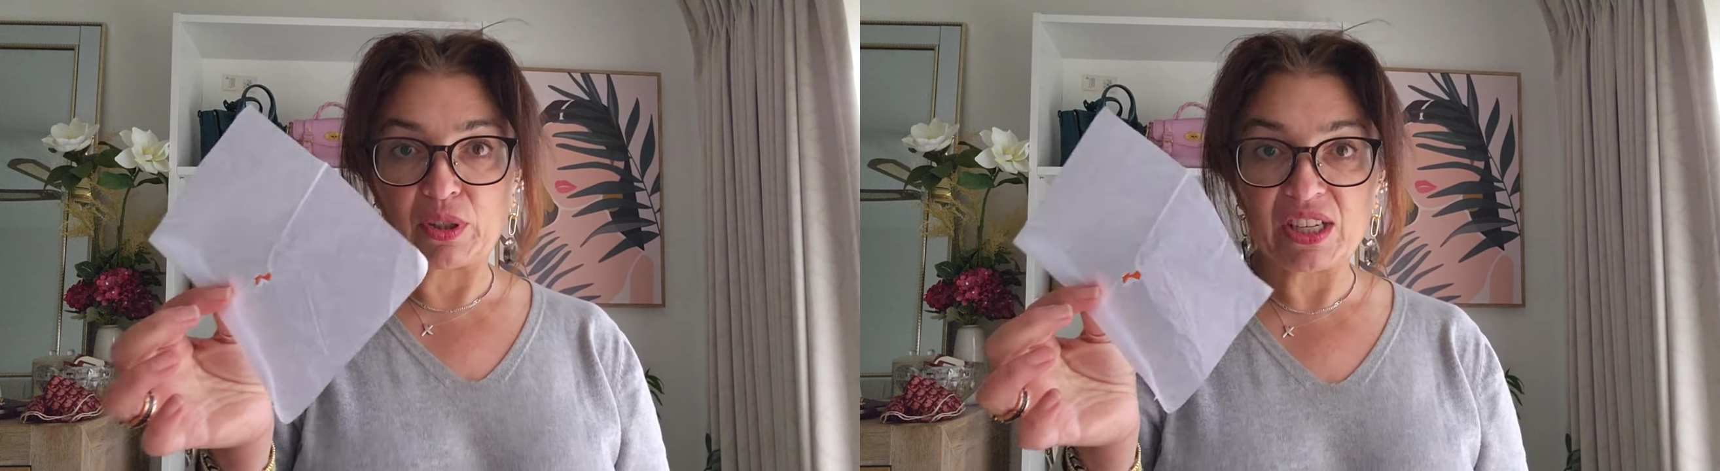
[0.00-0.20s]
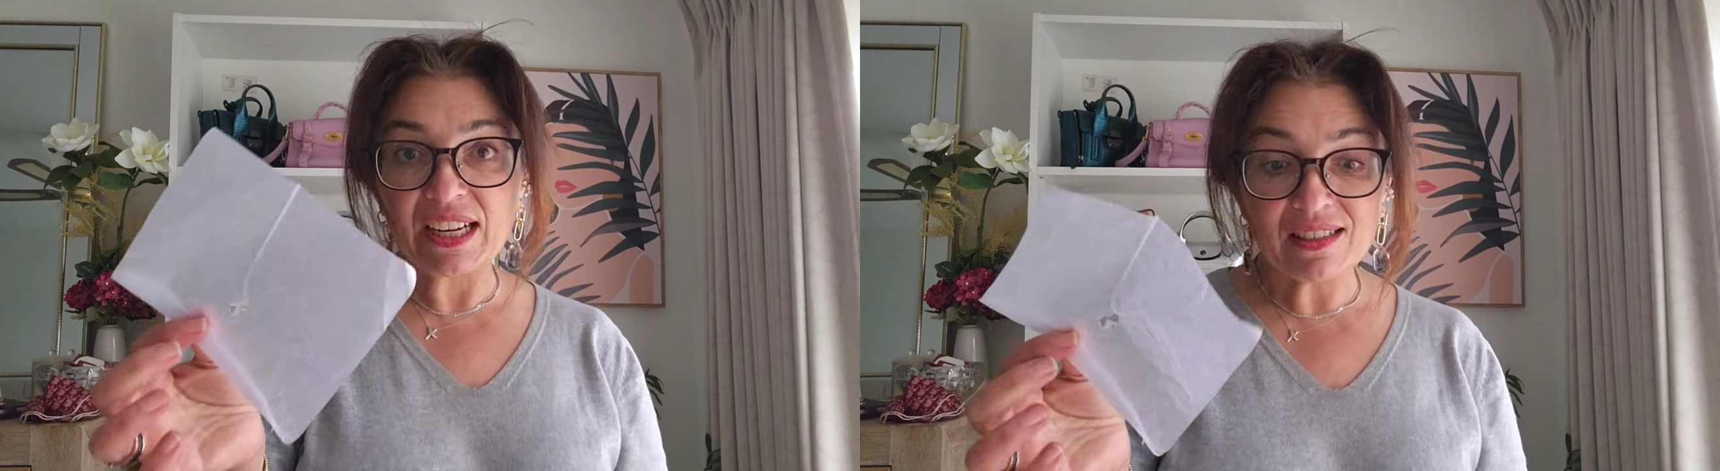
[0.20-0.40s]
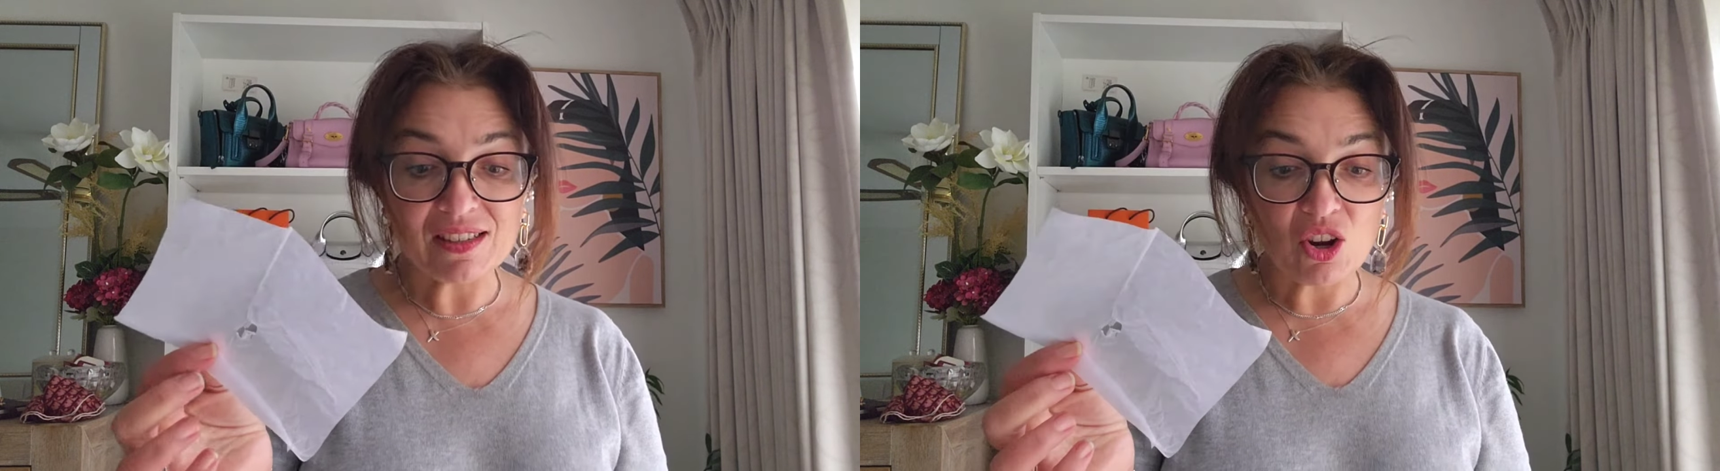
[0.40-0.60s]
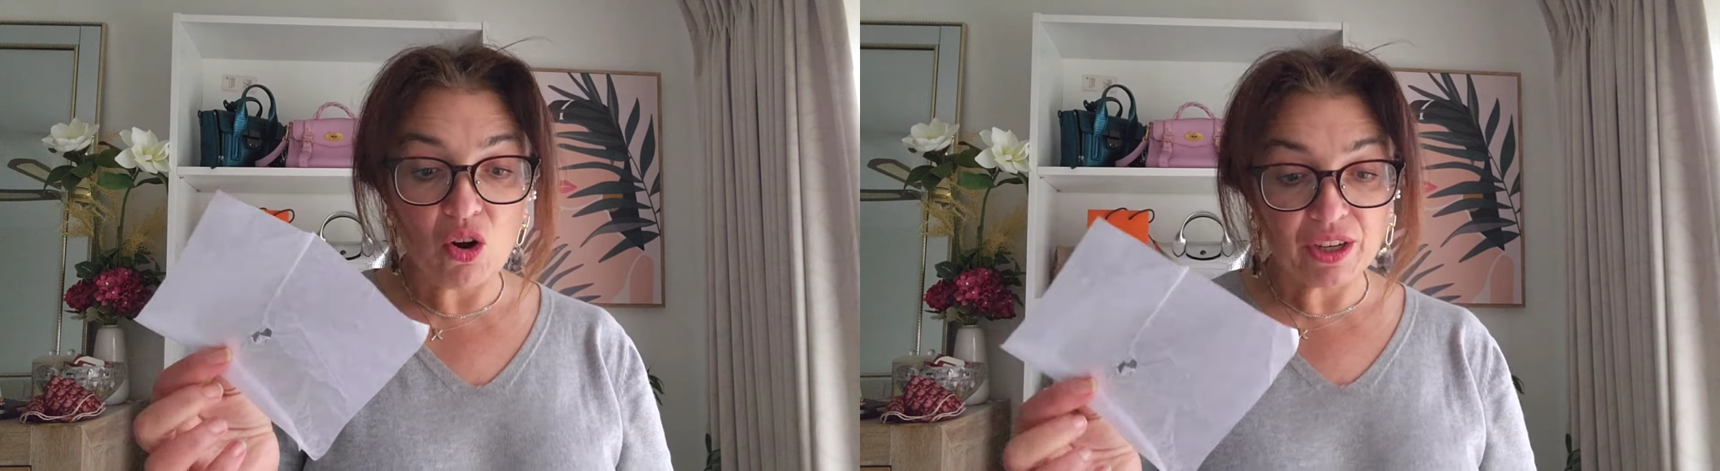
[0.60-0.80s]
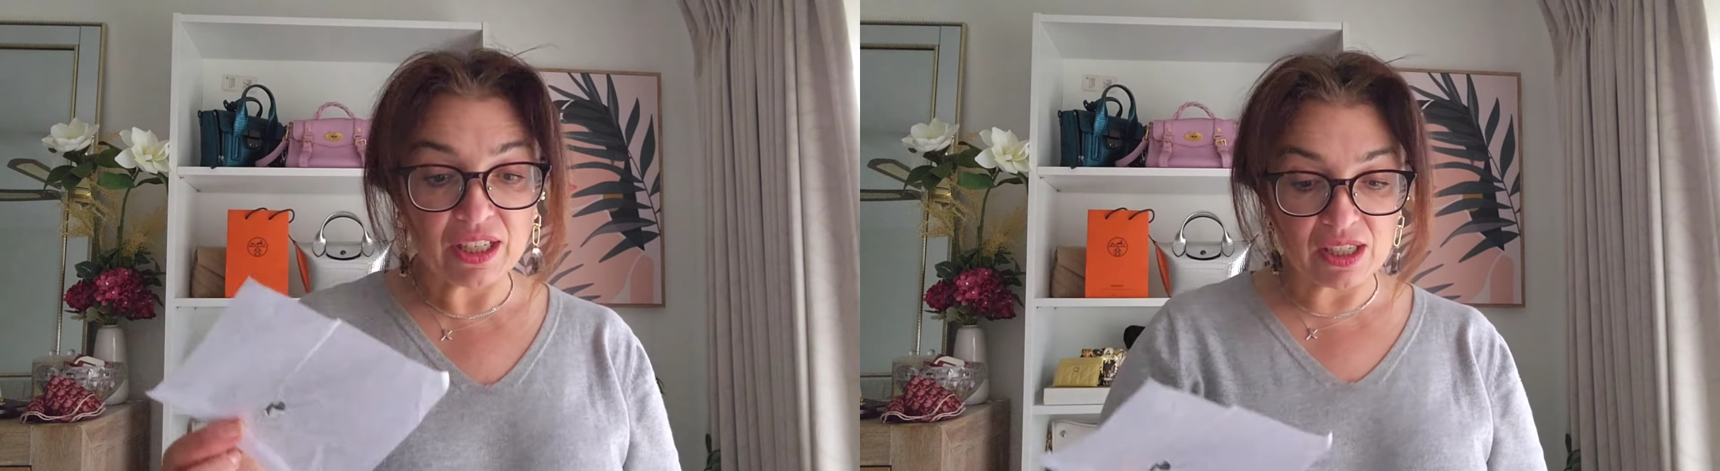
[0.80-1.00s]
protectant
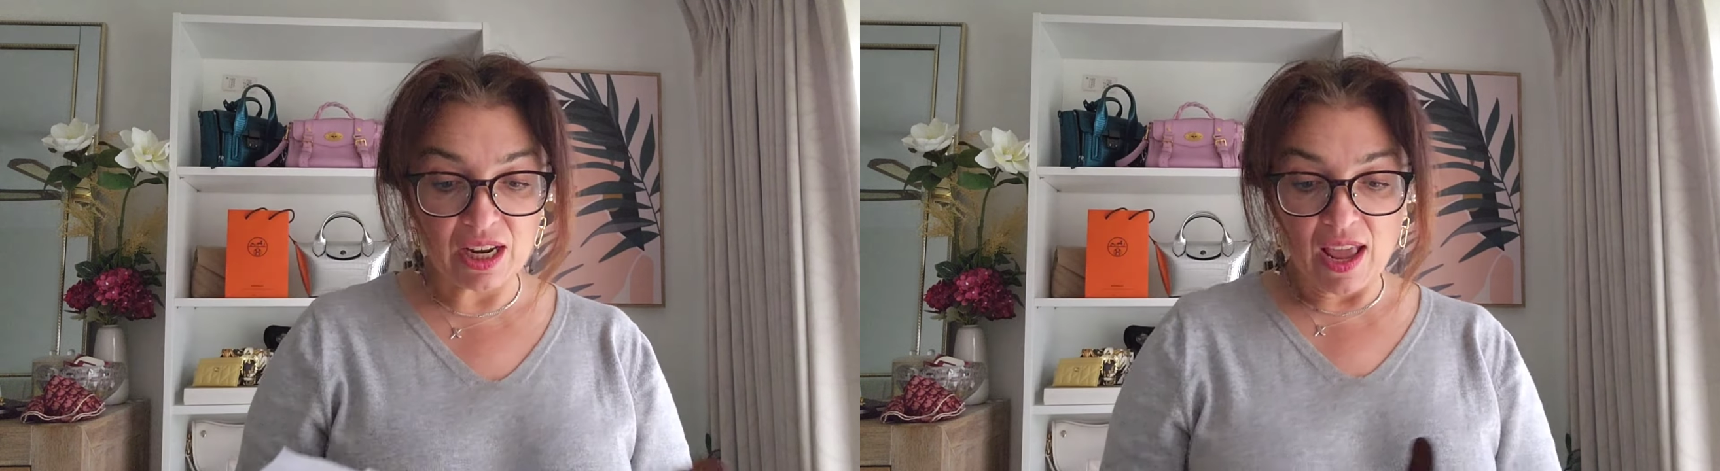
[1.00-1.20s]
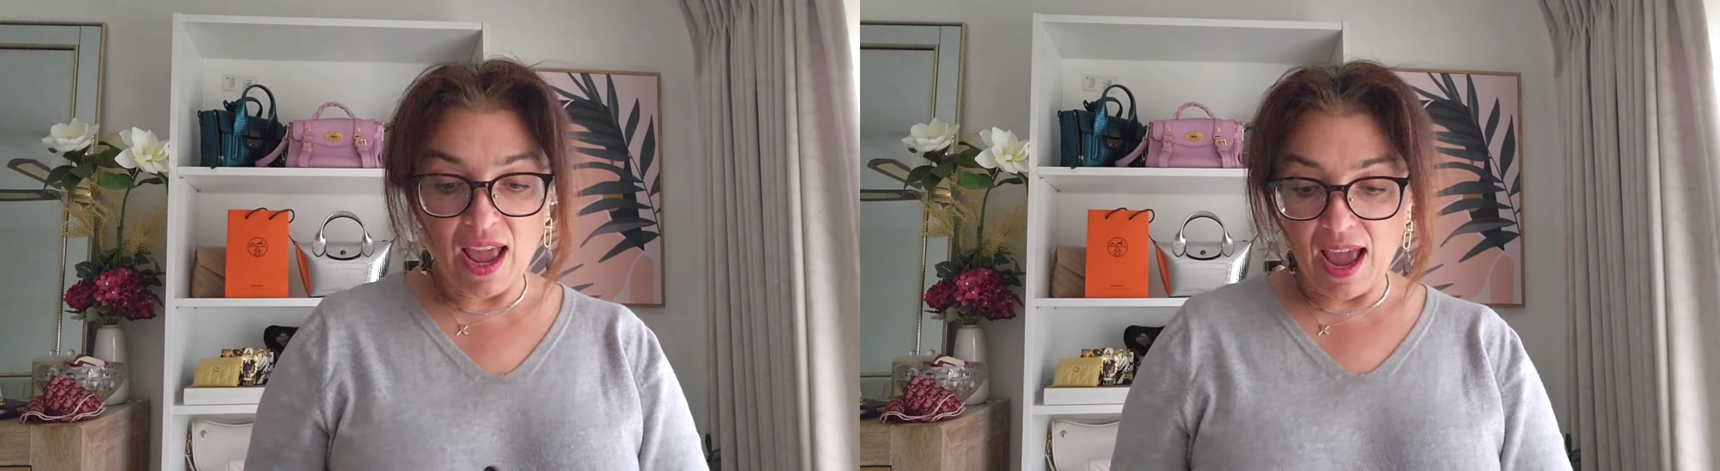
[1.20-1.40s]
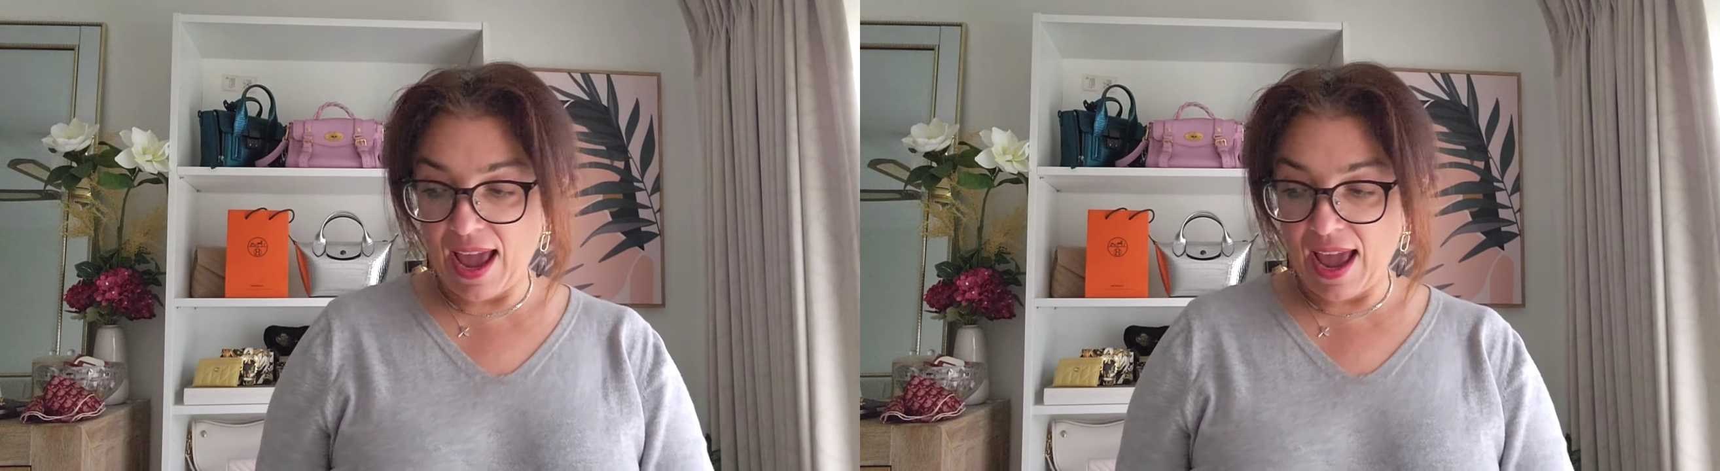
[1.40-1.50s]
on it,